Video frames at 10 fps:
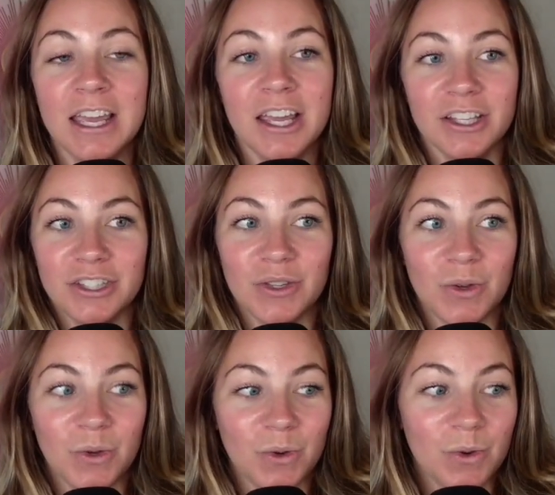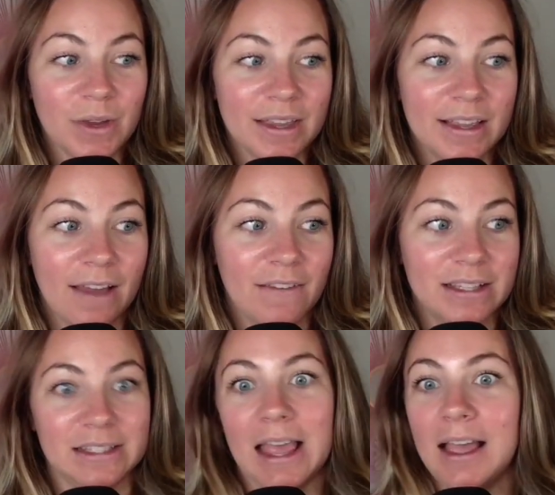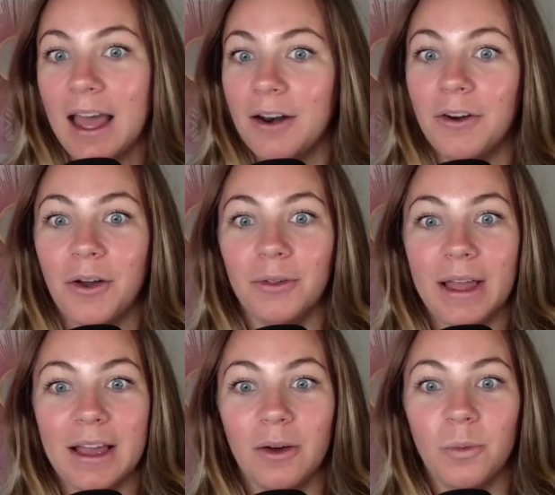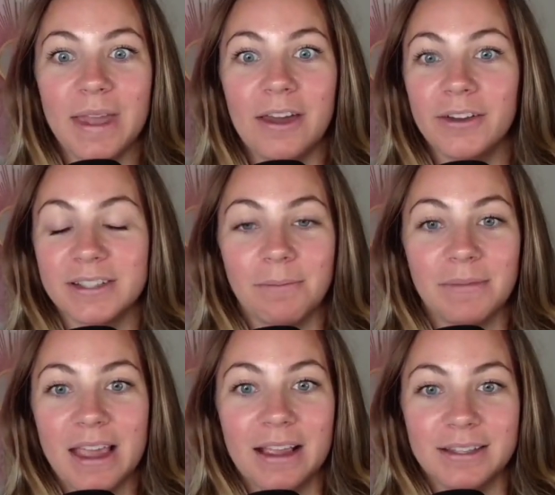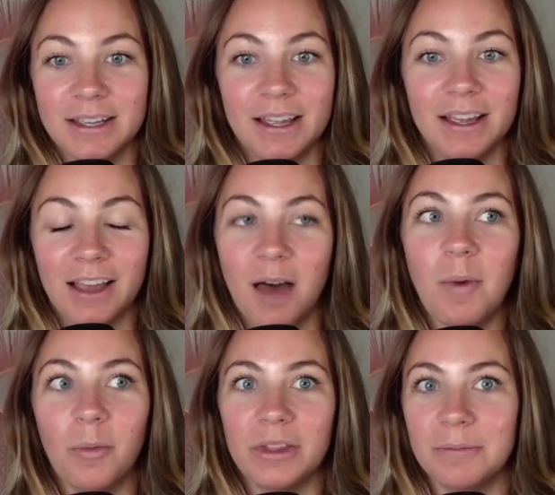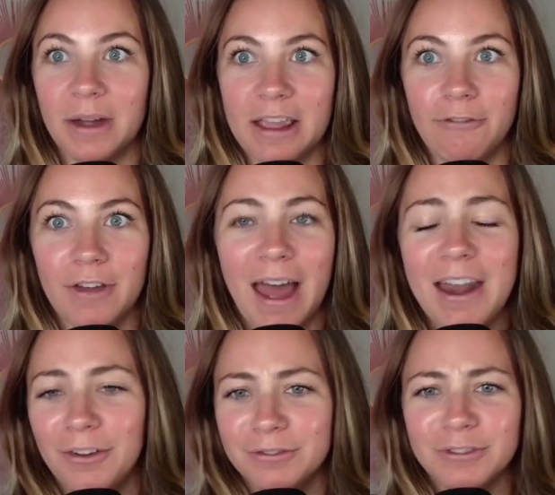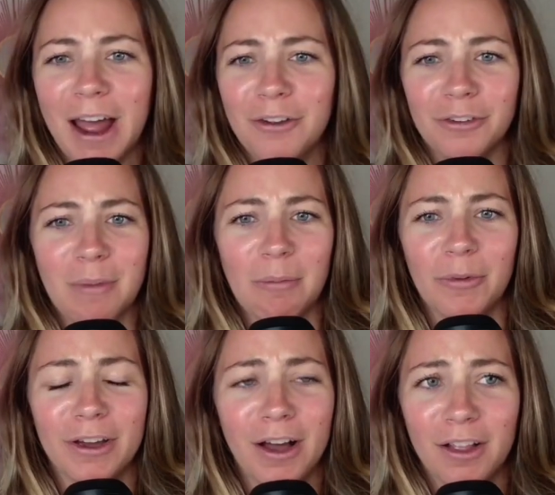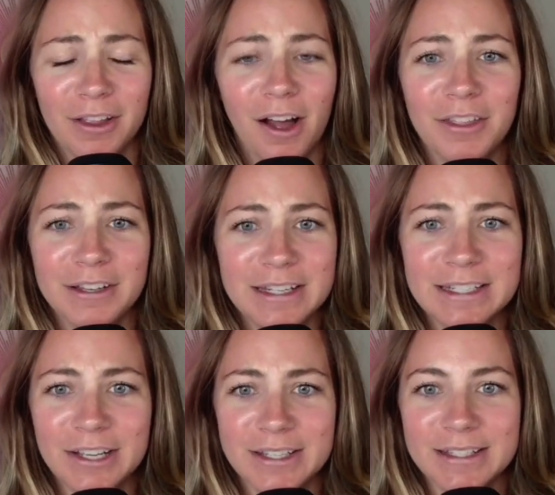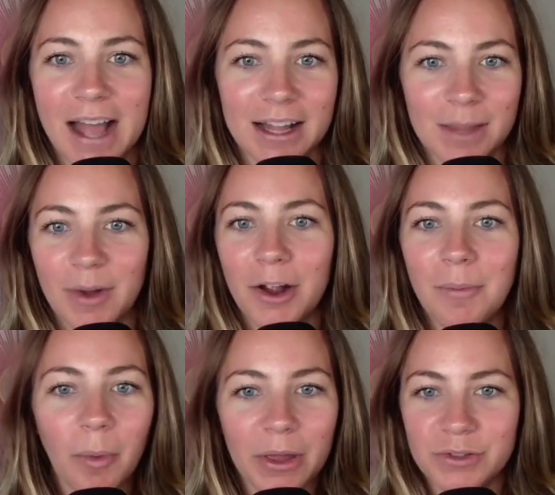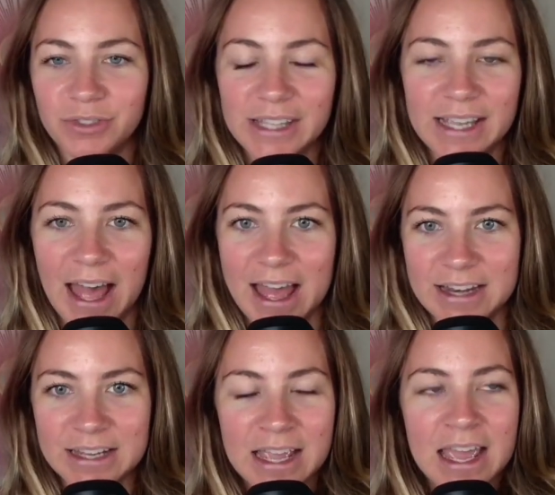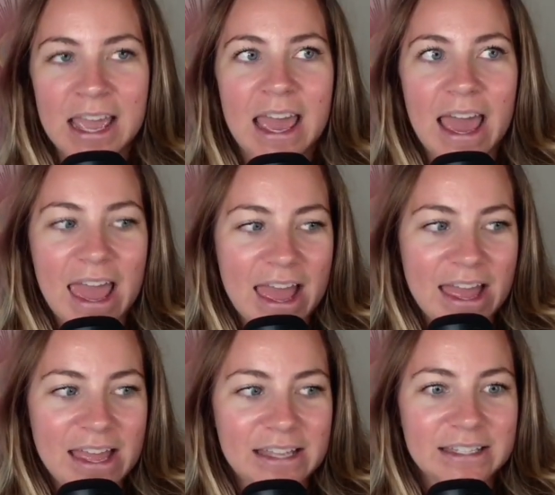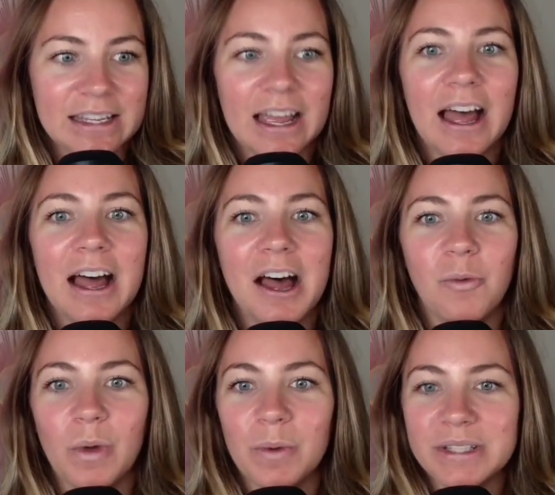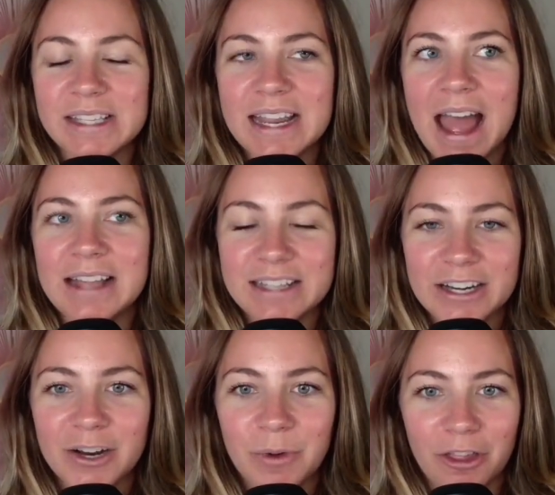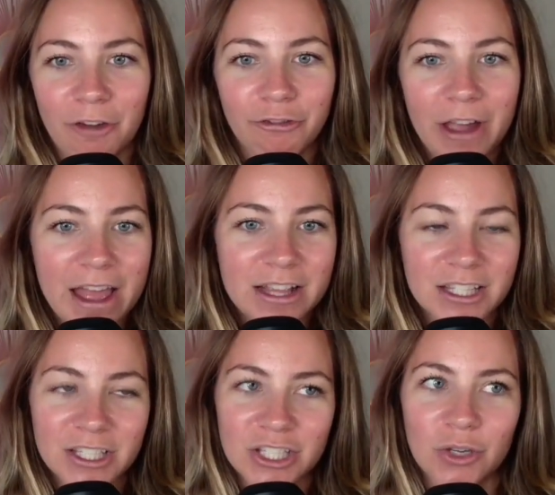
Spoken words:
to give us like a week or something to come up with the money for, I don't remember all the details exactly, but I remember he was really kind. And we were sitting at dinner with our friends who